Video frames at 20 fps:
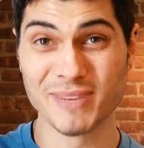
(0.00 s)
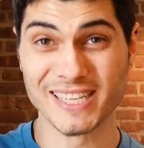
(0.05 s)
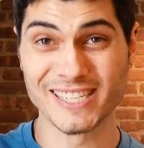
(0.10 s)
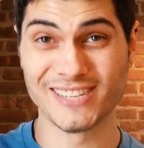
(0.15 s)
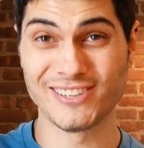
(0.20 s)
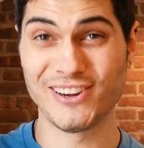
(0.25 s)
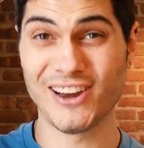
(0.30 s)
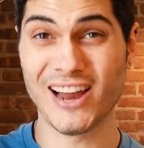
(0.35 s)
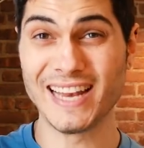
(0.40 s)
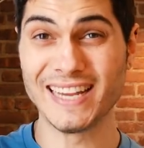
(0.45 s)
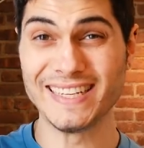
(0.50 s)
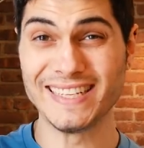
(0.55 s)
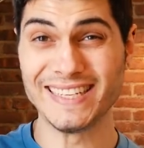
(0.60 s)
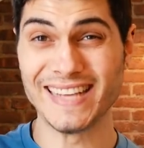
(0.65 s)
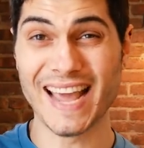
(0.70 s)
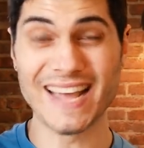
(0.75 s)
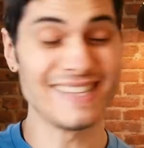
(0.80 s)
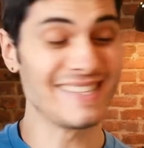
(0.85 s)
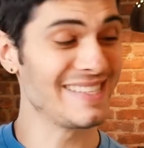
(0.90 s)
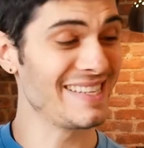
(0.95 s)
Mixed Reality
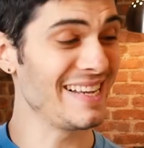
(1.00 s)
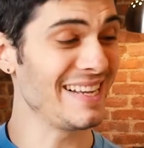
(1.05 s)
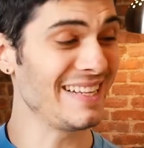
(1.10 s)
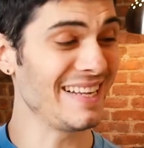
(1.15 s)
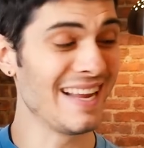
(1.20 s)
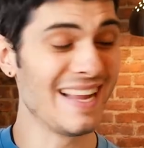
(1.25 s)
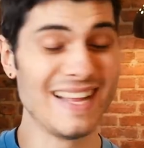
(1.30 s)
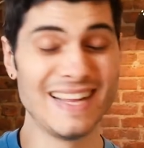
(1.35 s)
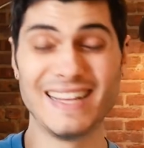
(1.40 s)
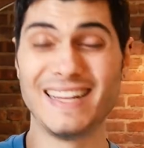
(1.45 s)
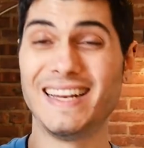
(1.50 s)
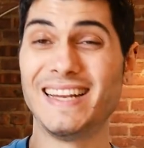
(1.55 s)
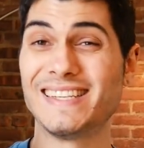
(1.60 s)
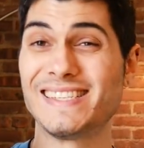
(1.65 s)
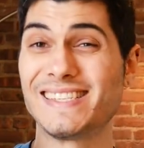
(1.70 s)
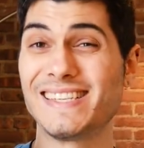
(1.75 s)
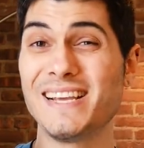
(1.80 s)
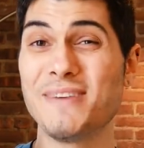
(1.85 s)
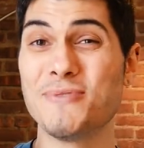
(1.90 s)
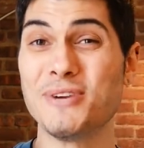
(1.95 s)
headset. Let's
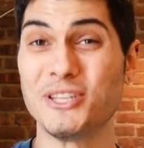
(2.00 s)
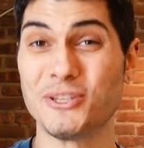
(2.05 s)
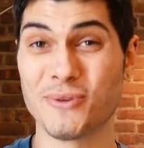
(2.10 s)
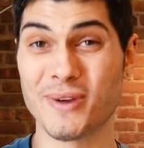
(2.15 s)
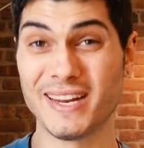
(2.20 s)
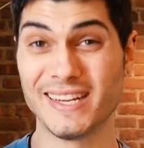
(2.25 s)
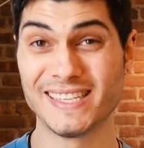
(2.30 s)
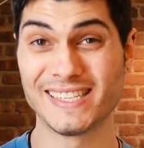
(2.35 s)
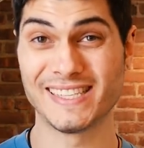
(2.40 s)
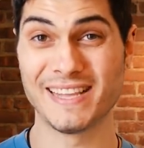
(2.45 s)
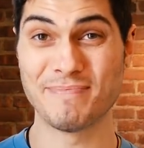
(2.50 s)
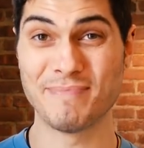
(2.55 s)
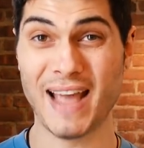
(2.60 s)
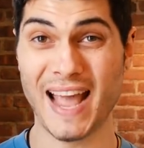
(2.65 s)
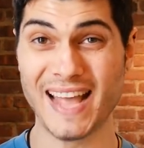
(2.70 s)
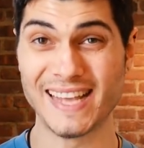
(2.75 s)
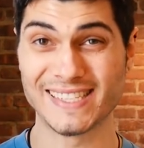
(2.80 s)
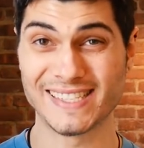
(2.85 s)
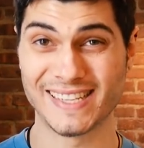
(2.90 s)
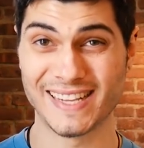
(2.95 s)
see which one is the
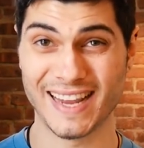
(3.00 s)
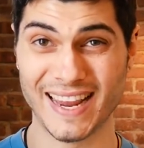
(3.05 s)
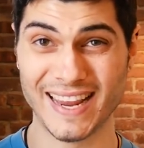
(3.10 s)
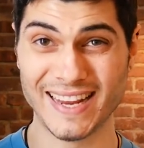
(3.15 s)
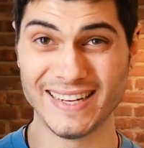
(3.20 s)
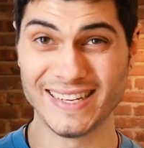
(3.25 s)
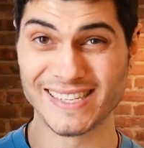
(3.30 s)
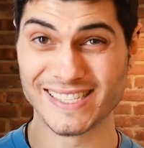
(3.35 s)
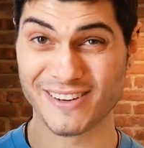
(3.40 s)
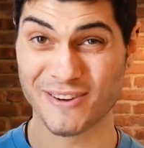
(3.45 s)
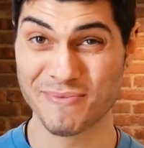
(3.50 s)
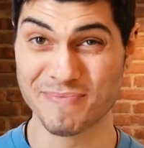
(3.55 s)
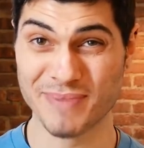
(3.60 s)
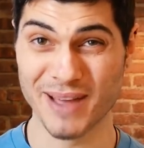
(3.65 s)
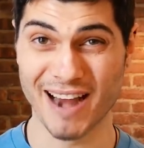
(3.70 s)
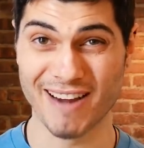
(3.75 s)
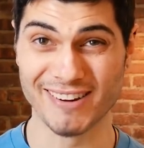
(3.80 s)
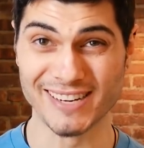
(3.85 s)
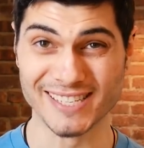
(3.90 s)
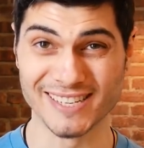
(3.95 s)
best in this
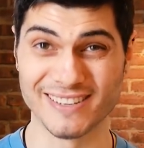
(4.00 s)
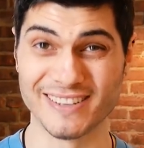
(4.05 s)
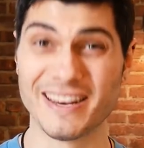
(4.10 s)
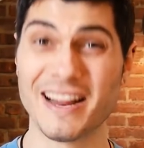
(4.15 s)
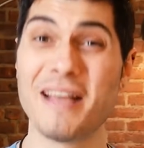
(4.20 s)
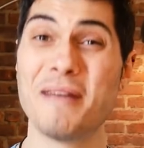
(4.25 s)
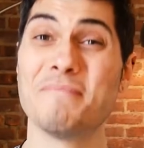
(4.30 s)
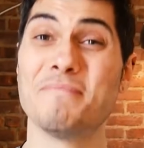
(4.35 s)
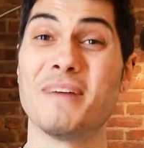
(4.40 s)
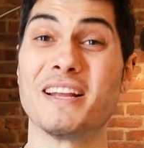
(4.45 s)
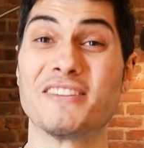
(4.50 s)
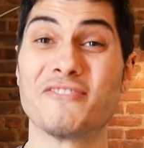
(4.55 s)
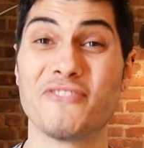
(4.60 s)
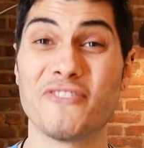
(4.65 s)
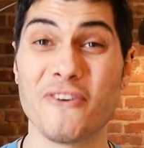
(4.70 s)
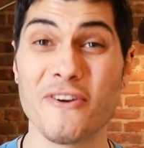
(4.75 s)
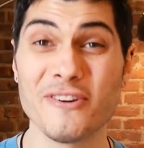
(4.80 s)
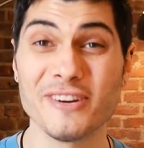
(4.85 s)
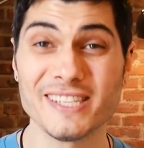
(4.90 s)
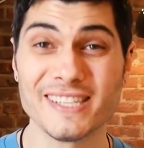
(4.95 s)
comparison. But
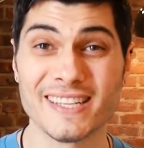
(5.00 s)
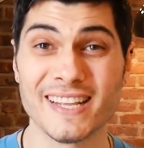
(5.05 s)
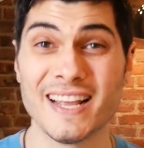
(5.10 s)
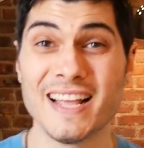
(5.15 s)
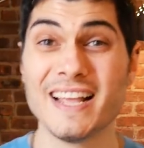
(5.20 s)
first,